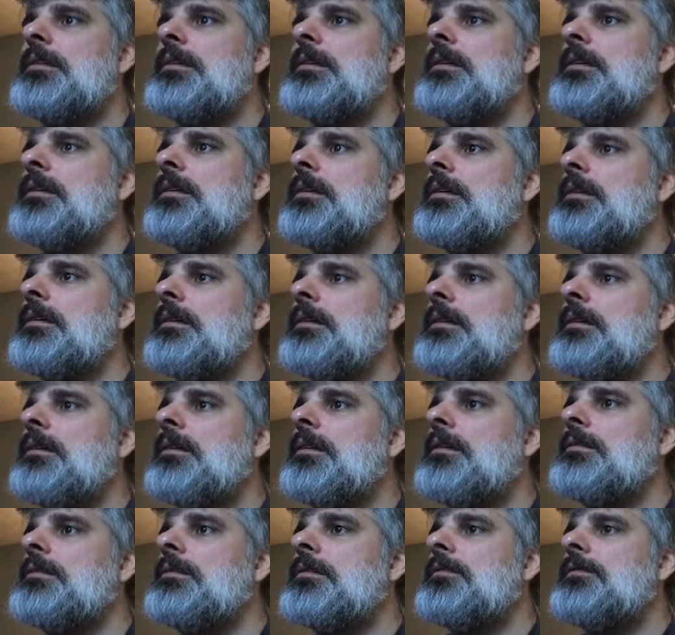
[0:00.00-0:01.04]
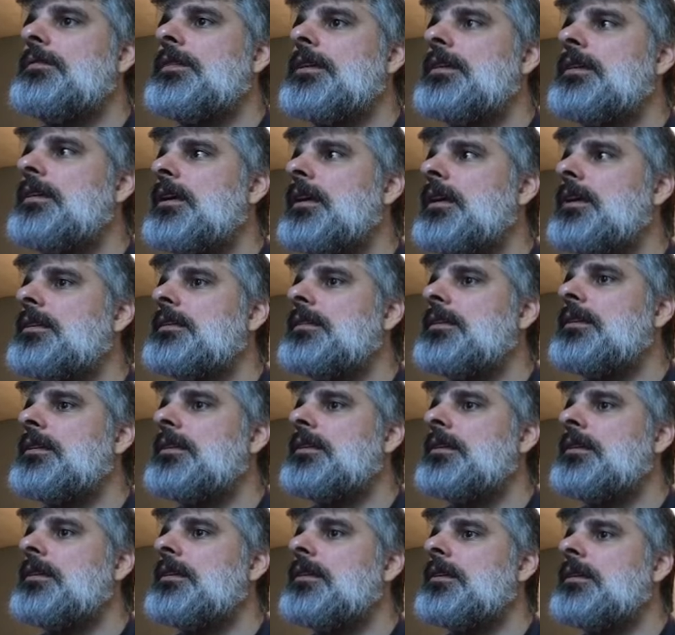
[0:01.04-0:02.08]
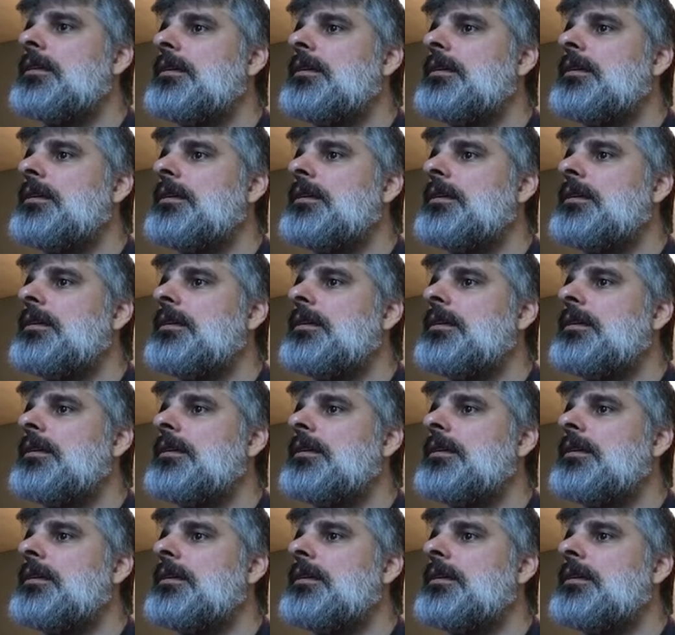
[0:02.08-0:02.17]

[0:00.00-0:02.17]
Oh, this is fantastic.